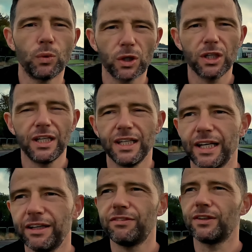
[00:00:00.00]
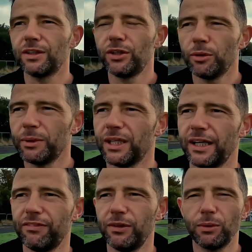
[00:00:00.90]
worldly life or human
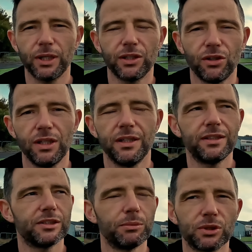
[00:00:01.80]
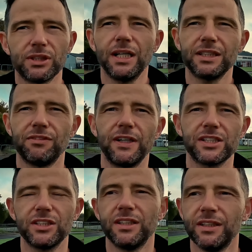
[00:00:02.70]
life, you want to call it. It's the most
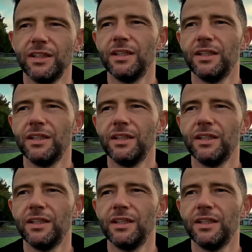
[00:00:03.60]
satisfaction